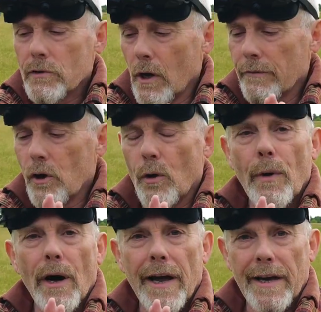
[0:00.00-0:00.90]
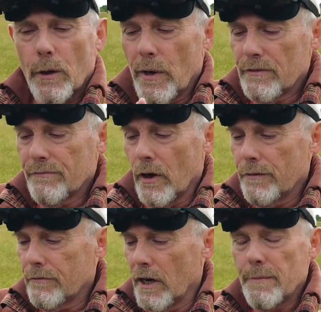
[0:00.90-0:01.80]
that I've got on my AOS 5
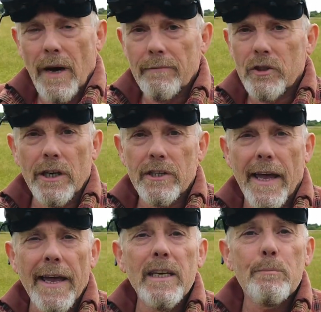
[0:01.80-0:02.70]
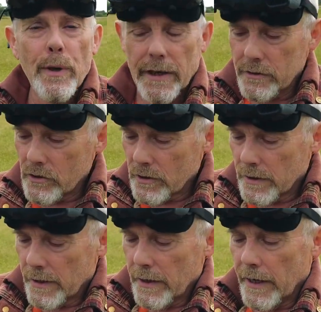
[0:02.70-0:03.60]
frame. I haven't changed any PIDs
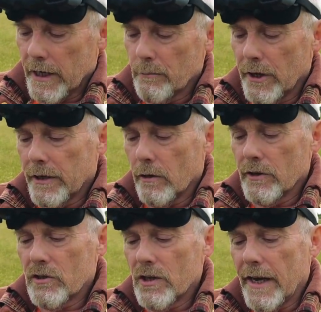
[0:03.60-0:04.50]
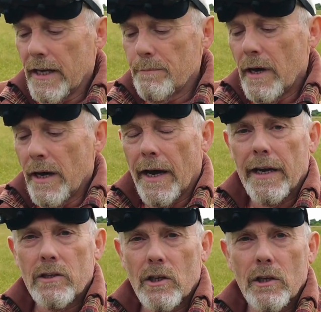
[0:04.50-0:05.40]
and I'm running on the same
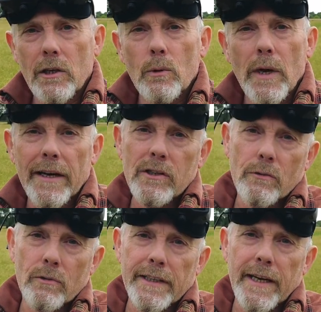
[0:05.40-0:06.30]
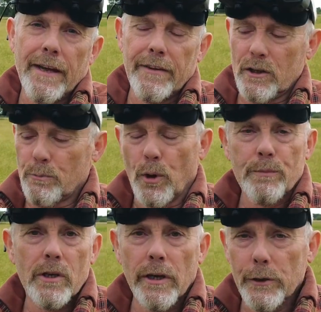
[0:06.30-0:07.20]
HQ S3 Ethix
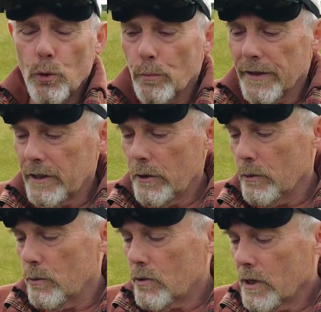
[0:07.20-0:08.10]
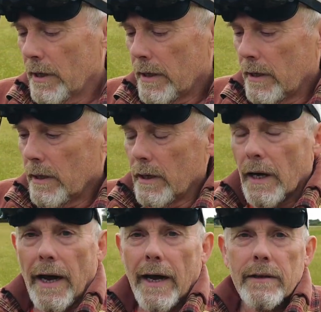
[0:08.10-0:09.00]
props that I normally use.
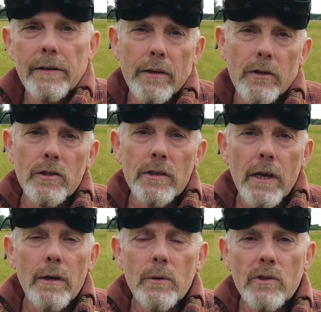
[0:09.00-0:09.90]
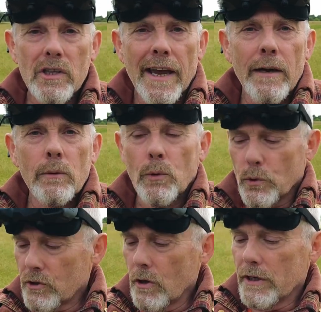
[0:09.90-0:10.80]
And there's no sound or
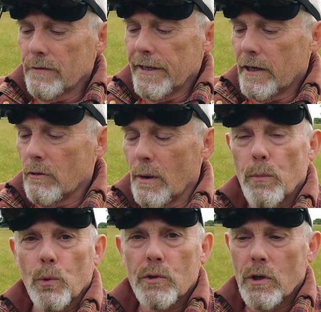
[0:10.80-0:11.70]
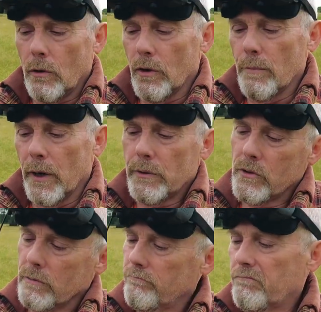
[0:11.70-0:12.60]
signs of any grumbles on the motors
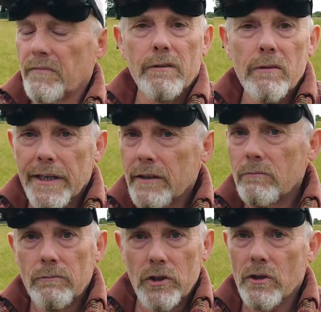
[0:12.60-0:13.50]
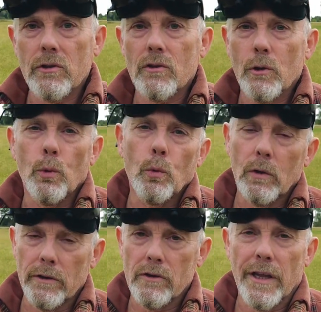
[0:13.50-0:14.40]
and they're running just as cool
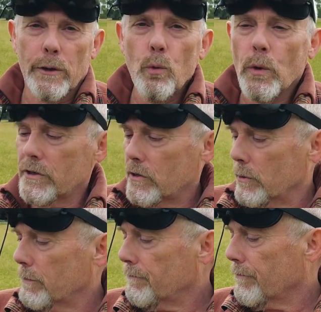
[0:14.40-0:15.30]
as they always do.